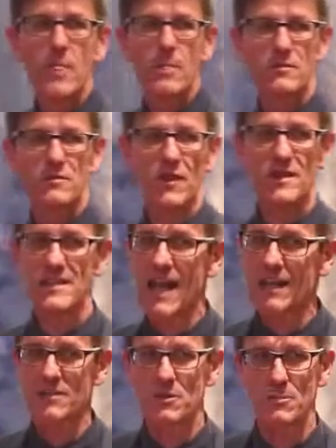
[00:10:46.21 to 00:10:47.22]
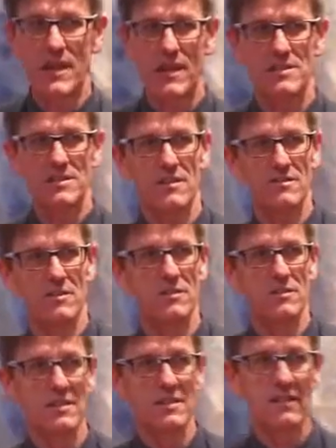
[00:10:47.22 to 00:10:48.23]
there was a very talented PhD
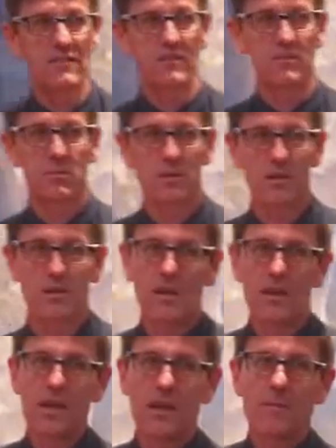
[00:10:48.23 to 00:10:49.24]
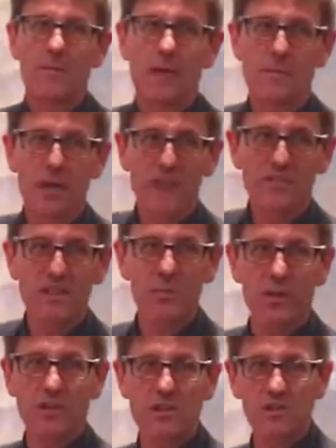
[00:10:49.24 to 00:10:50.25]
student who did this work, and basically
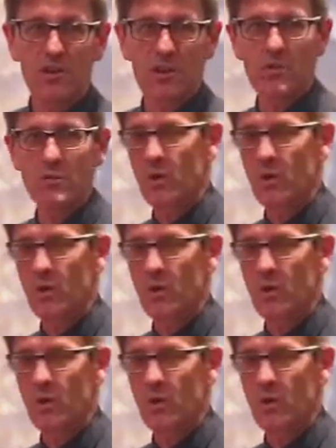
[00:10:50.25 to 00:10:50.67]
what he showed